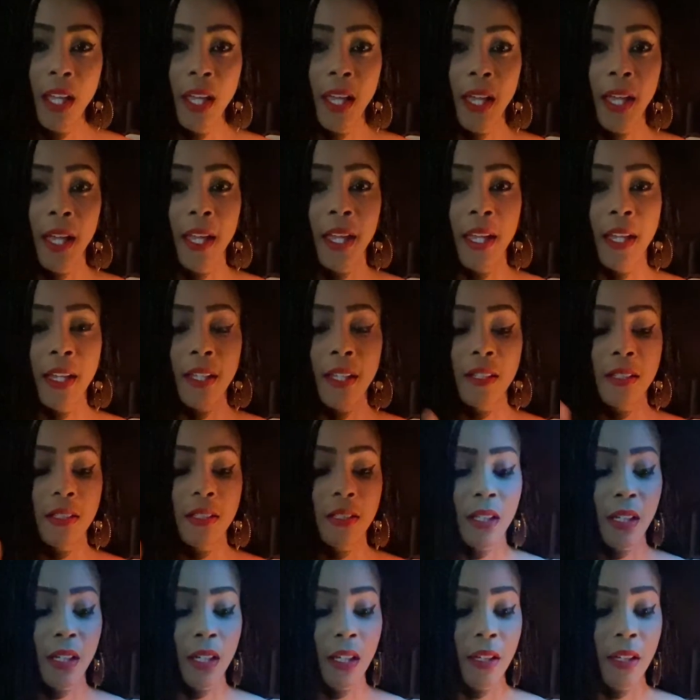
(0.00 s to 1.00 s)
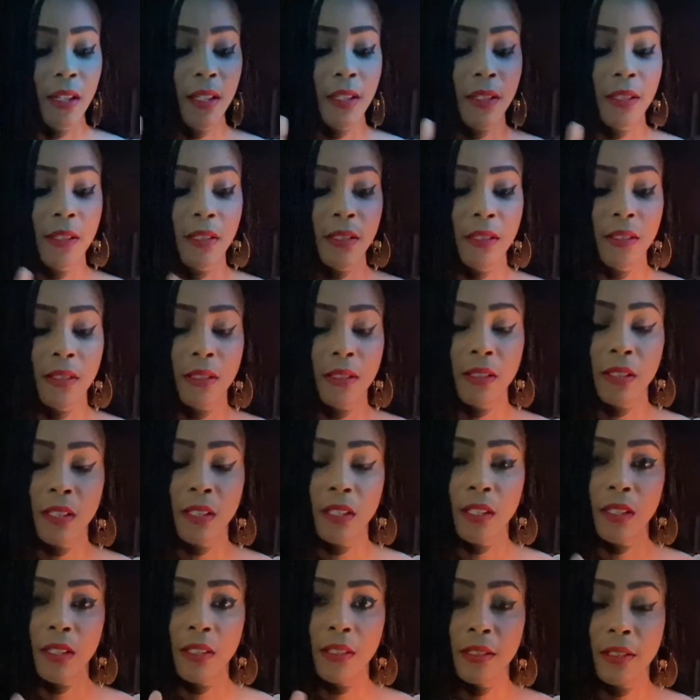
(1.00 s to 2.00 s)
And his
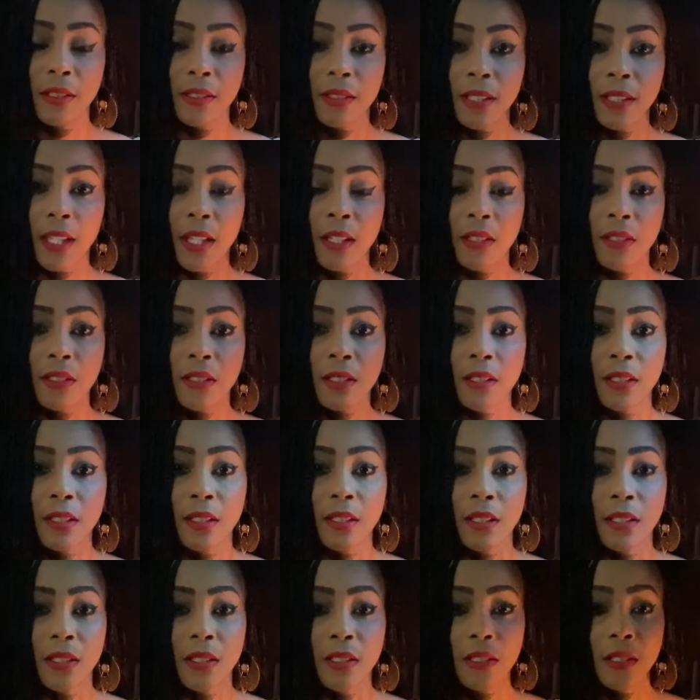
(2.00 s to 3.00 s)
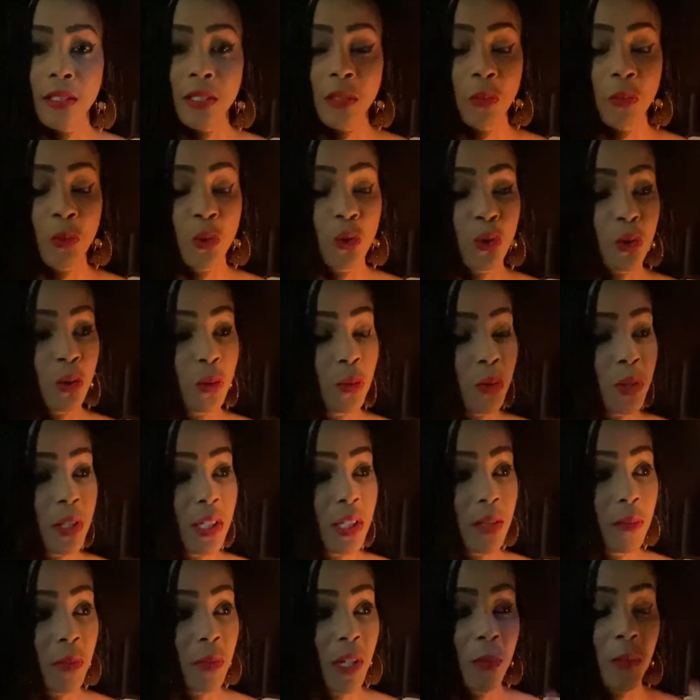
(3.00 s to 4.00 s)
scent is patchouli.
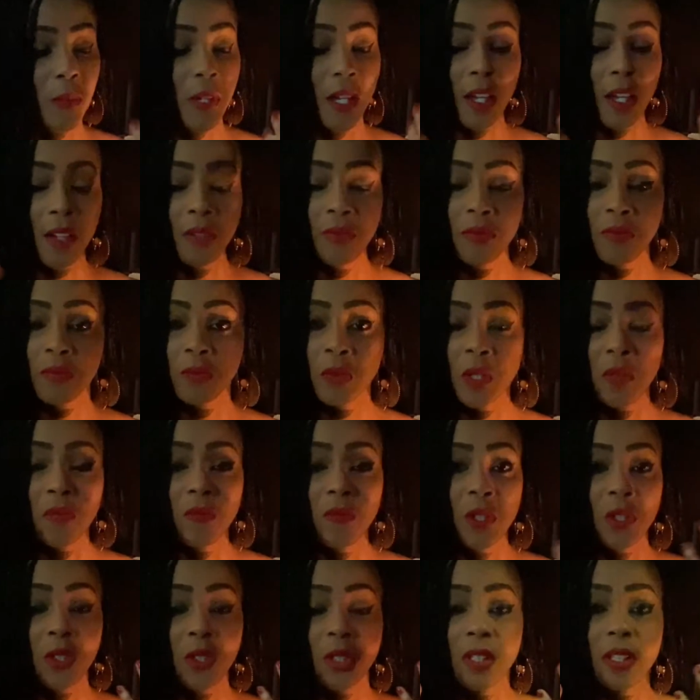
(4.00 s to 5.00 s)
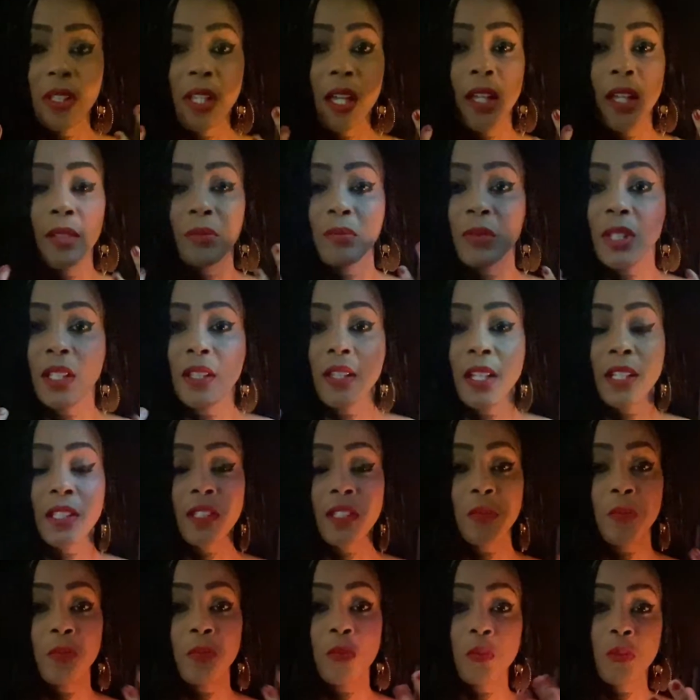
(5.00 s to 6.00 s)
Maybe I've envisioned that he likes
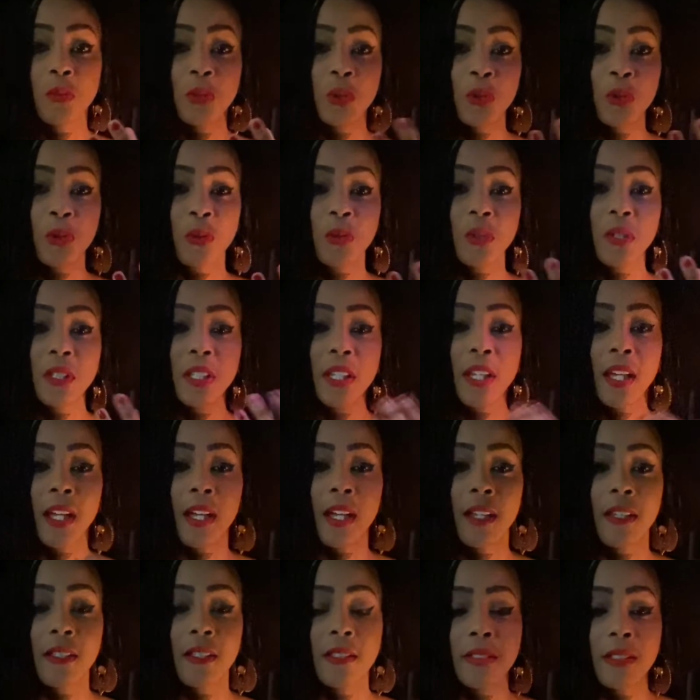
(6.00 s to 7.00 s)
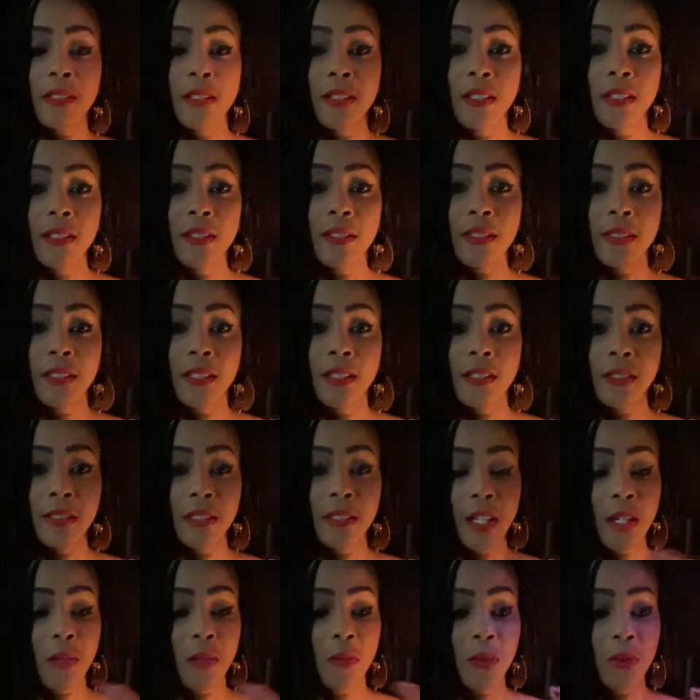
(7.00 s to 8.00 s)
patchouli as an incense that
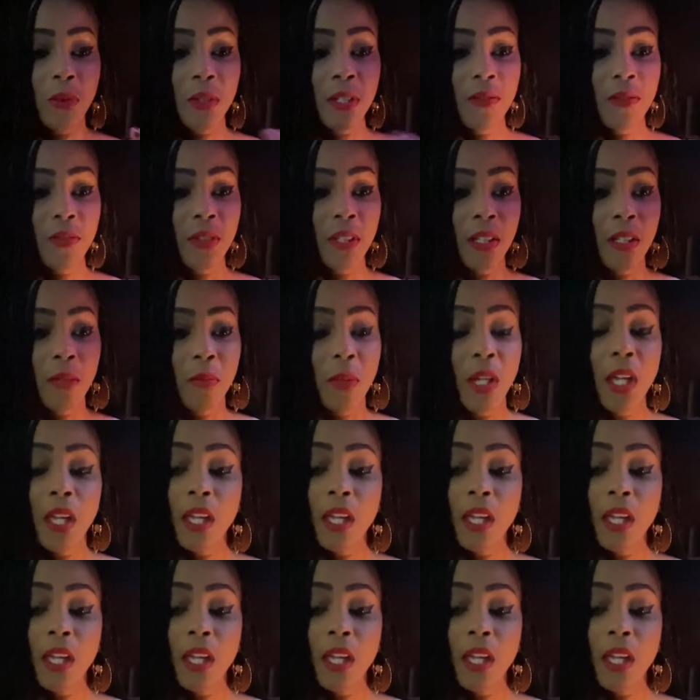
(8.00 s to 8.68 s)
I will leave him.